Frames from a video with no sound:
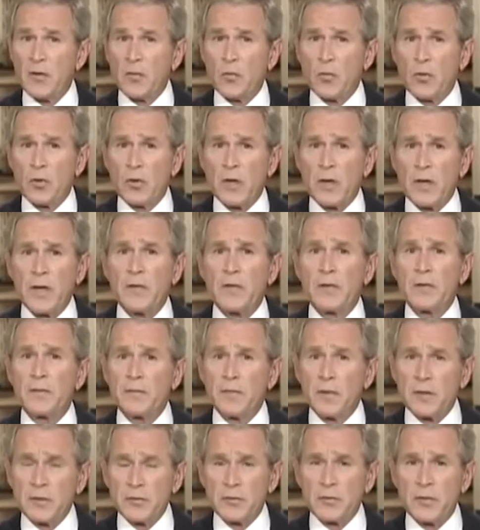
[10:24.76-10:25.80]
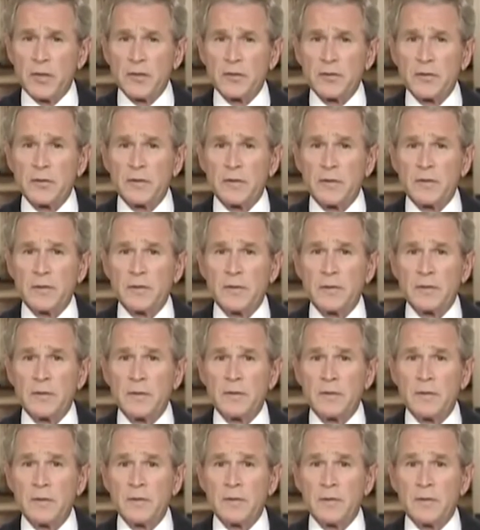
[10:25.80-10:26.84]
their worry and their frustration.
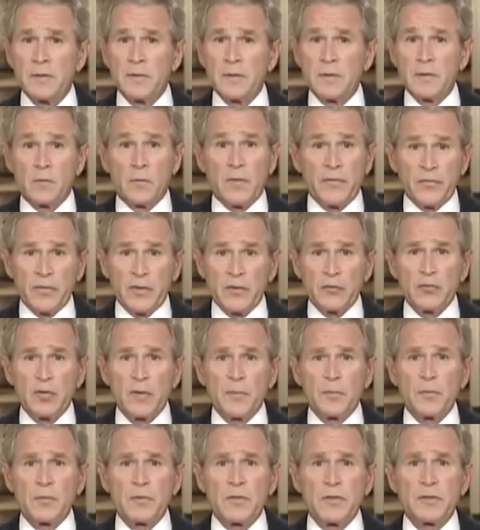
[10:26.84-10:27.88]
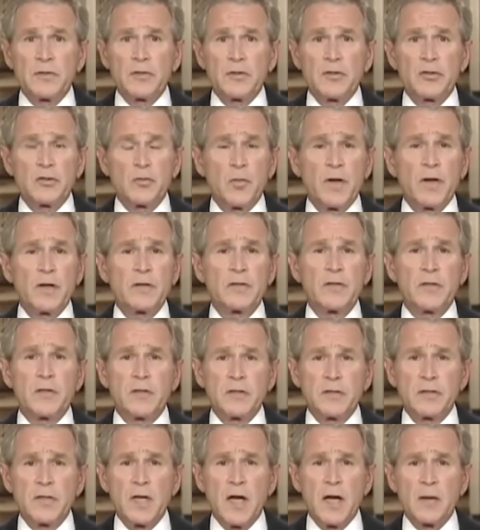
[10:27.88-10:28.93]
We've seen triple digit swings in the
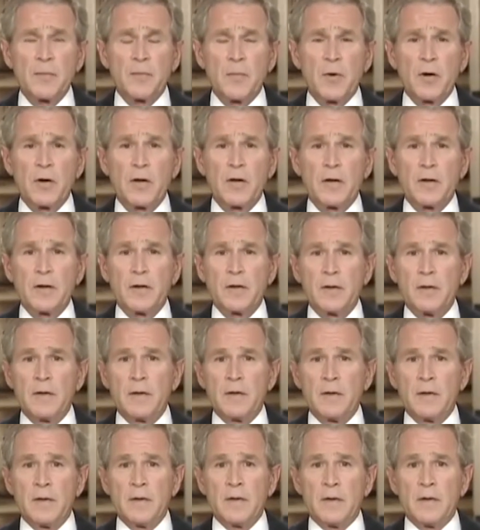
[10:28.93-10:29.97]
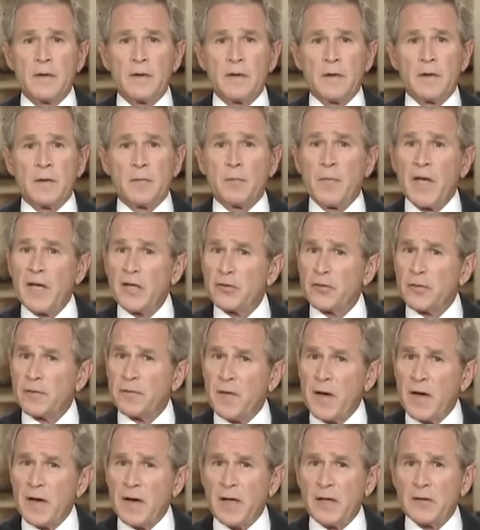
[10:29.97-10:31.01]
stock market. Major
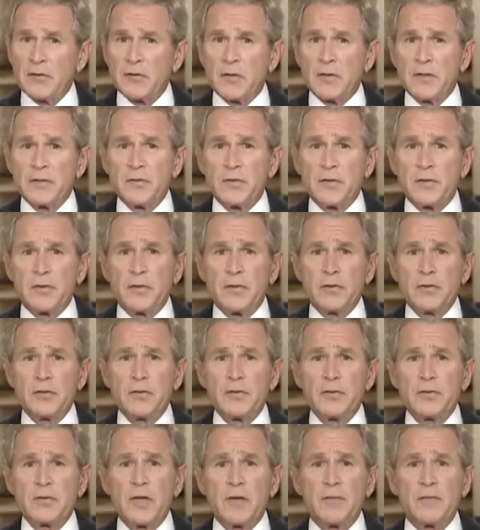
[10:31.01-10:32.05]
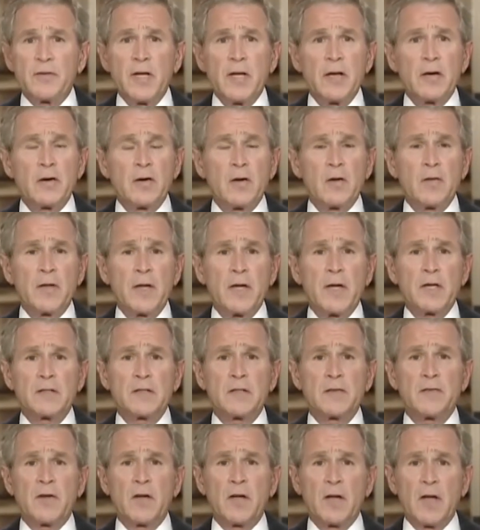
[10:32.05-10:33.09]
financial institutions have teetered on the edge
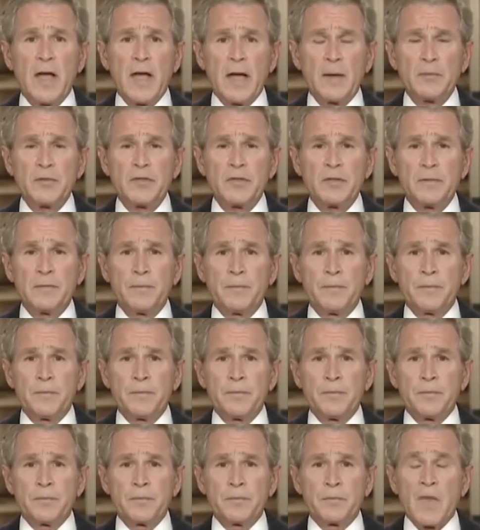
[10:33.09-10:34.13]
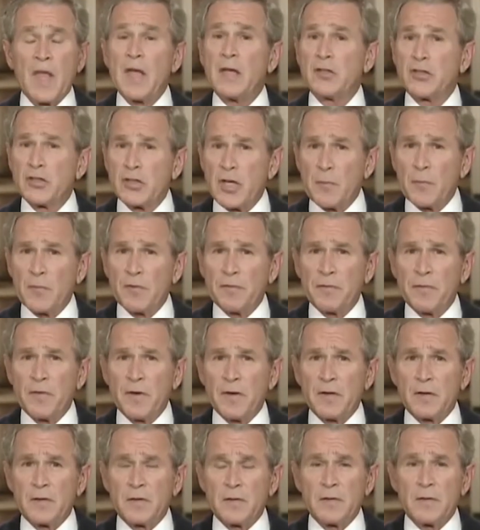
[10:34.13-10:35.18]
of collapse, and some have
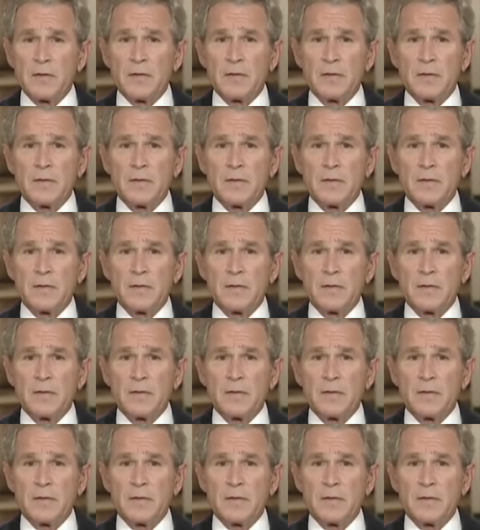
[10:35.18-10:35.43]
failed.